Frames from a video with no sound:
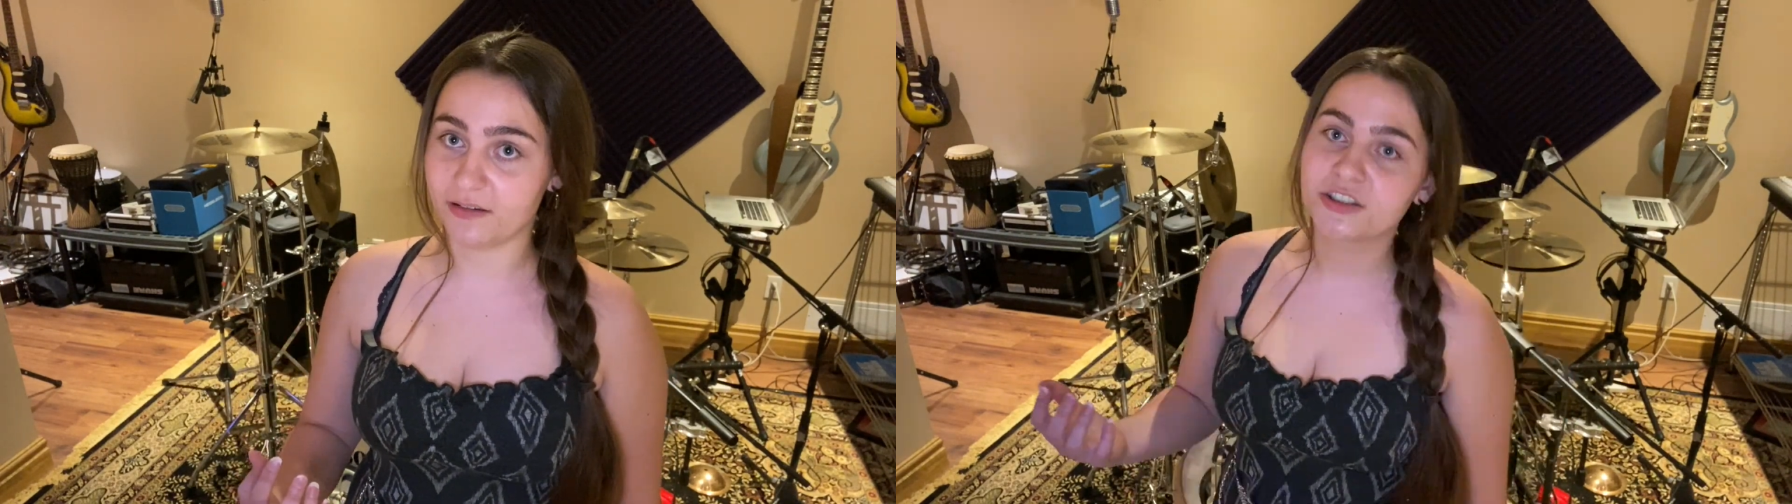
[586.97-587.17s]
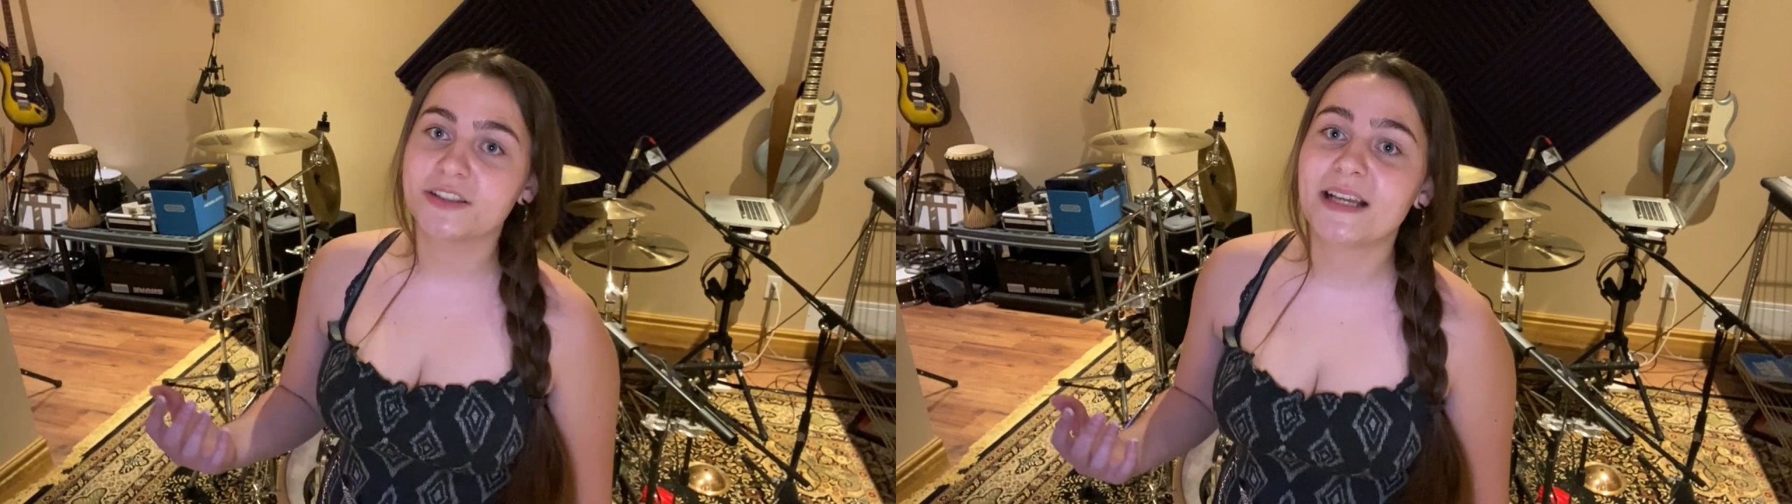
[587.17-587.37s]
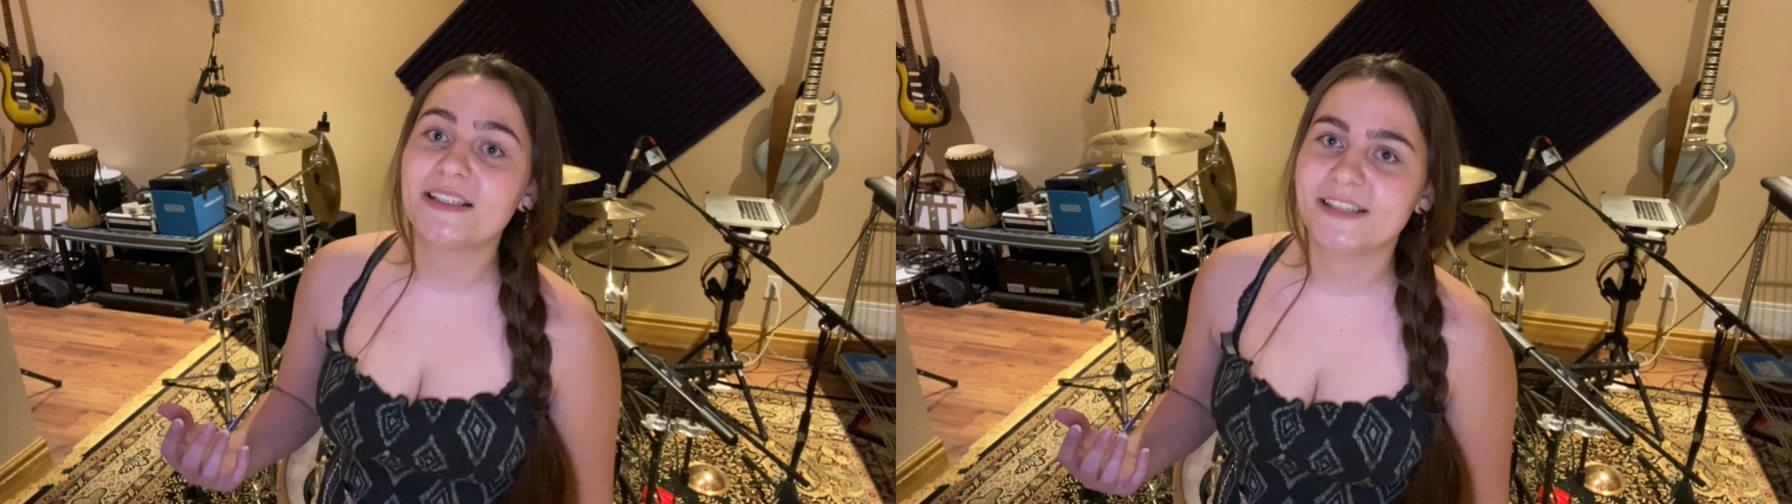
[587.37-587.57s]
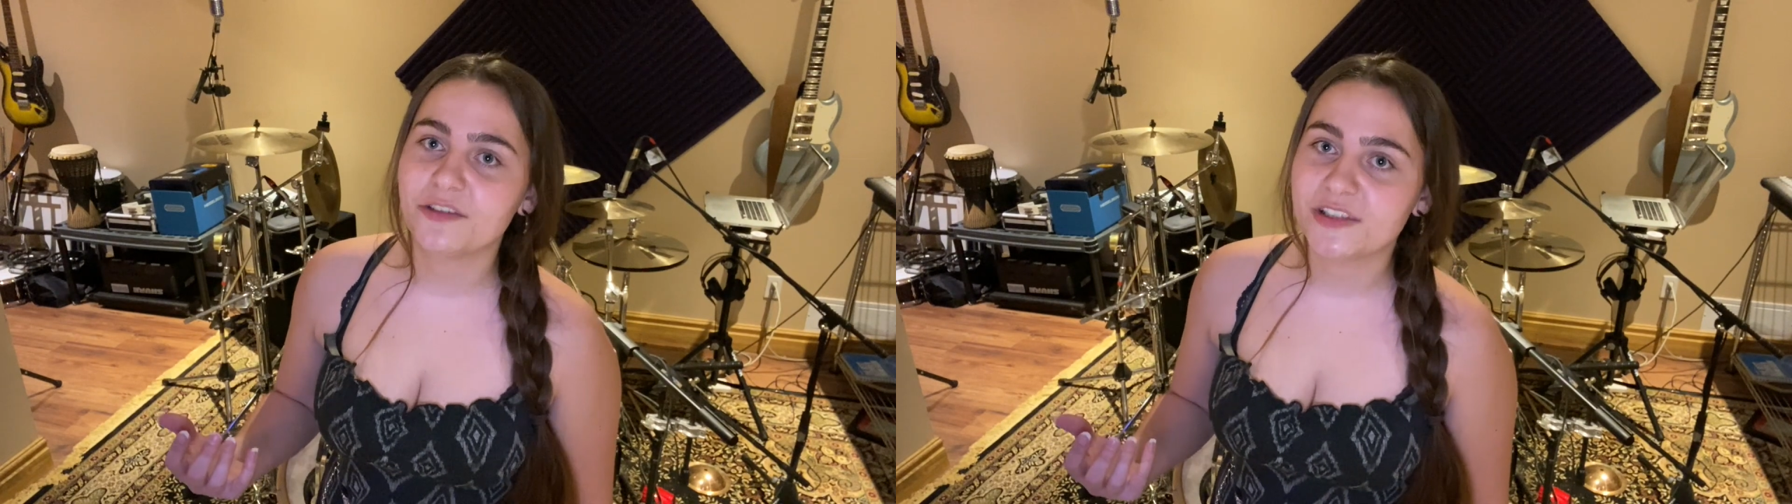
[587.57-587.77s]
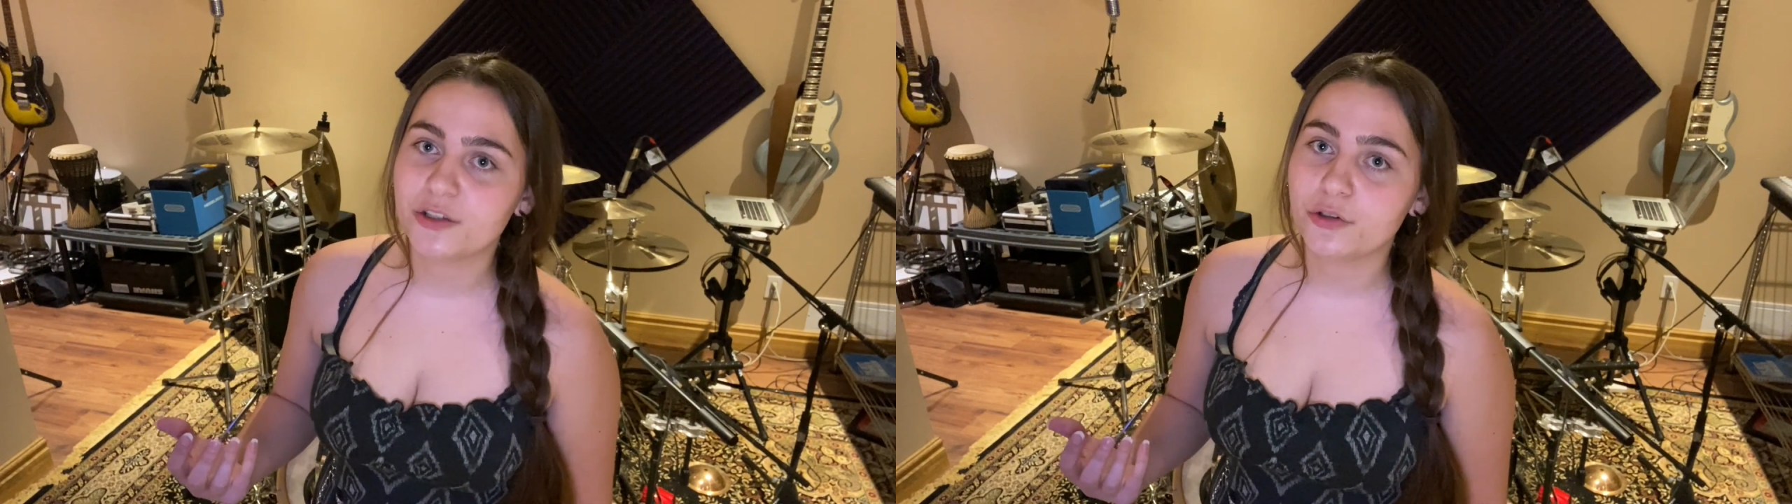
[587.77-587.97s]
Totale
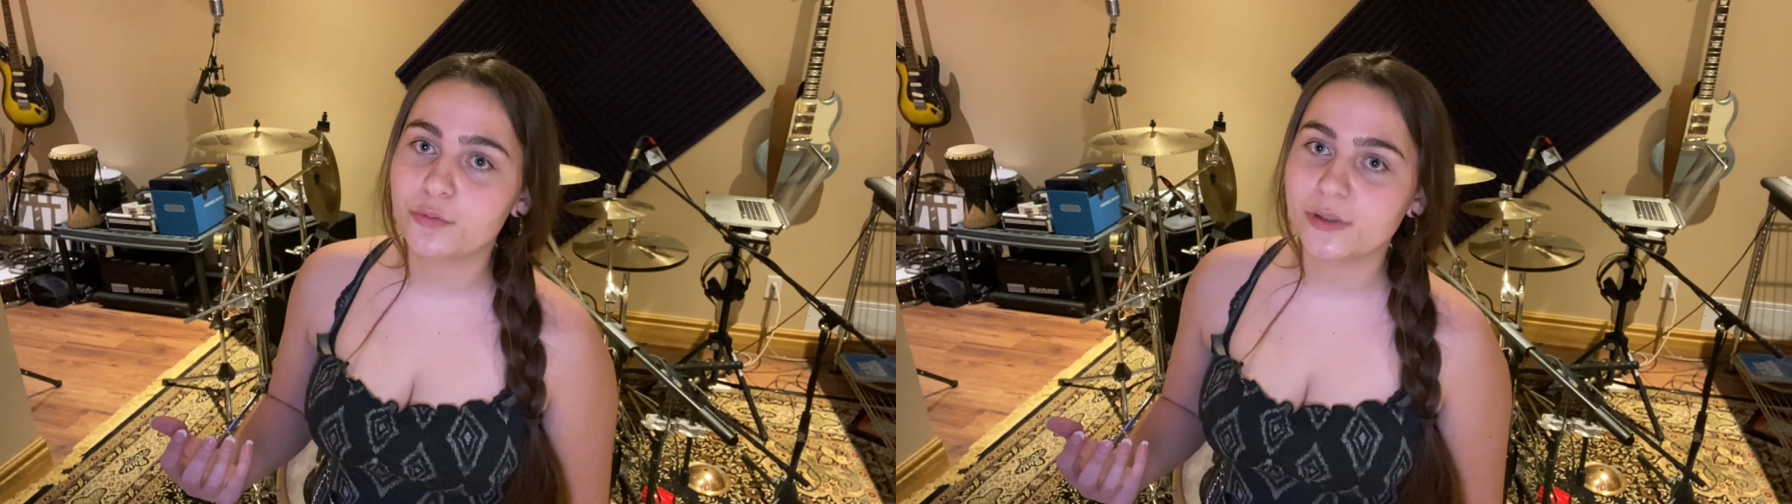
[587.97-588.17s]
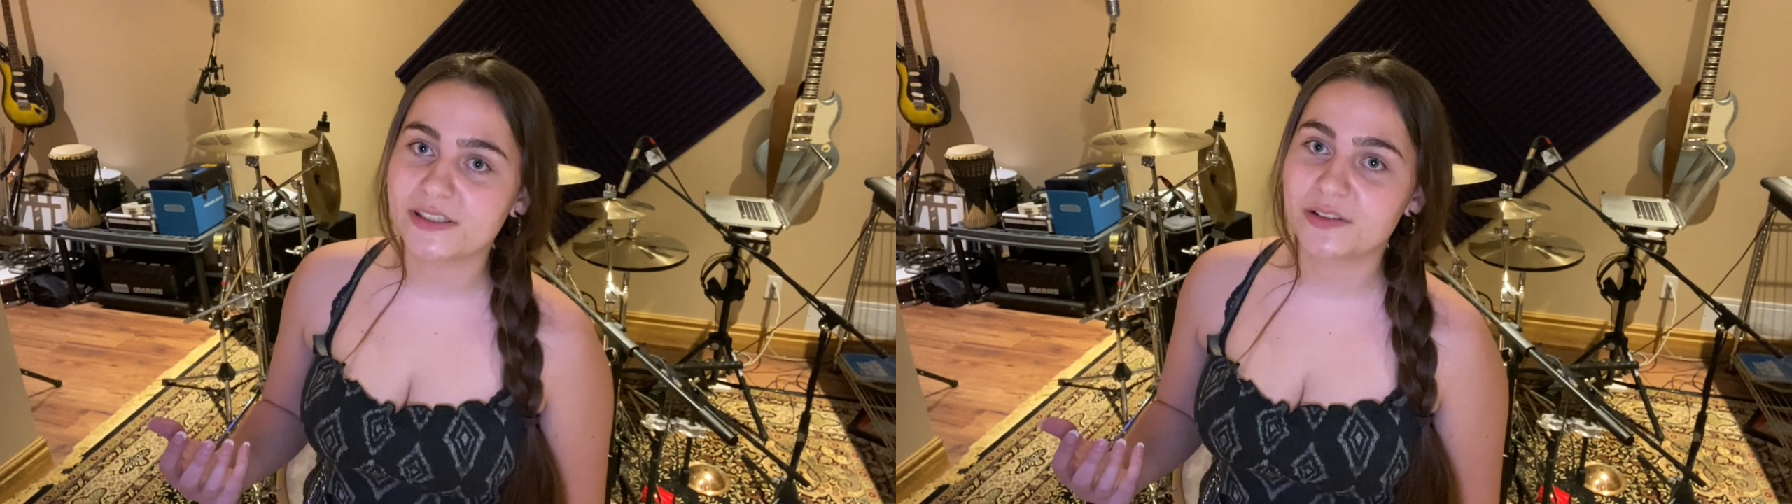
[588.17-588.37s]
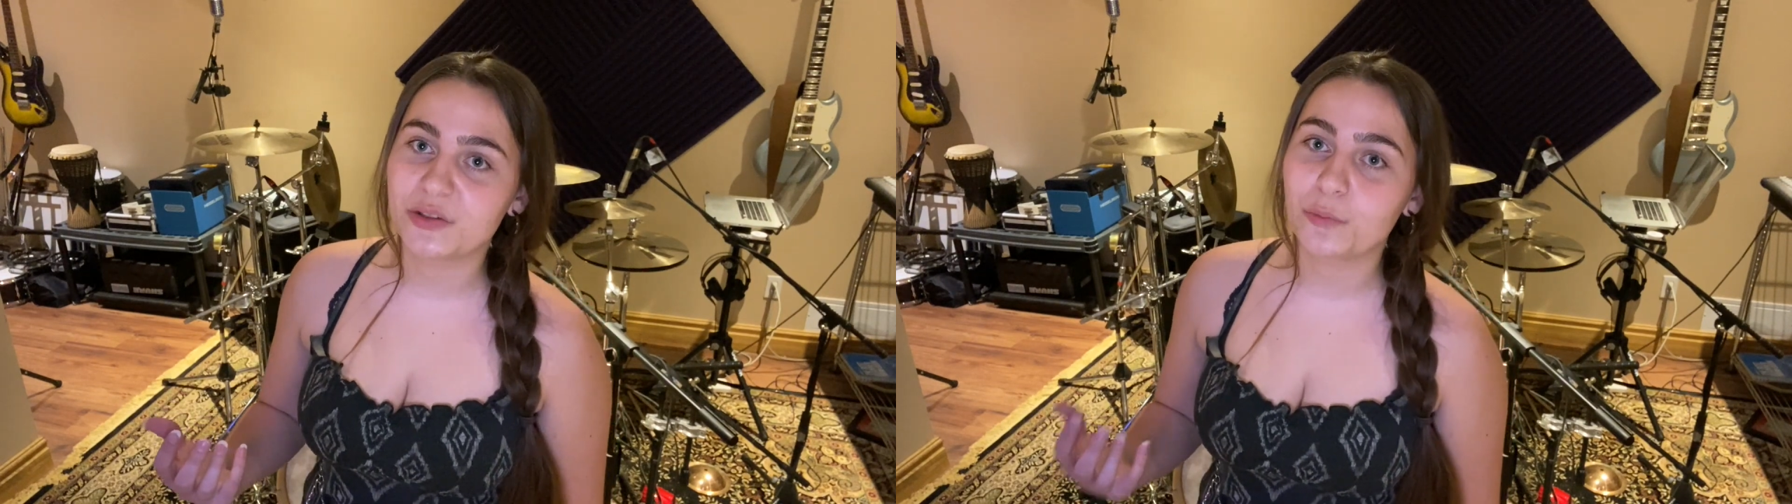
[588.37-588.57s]
Servitude was the